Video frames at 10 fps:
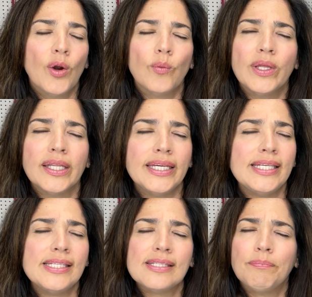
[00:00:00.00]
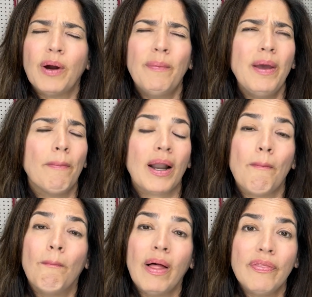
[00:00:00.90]
release, probably about a
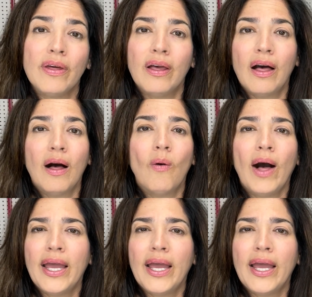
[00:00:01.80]
month ago,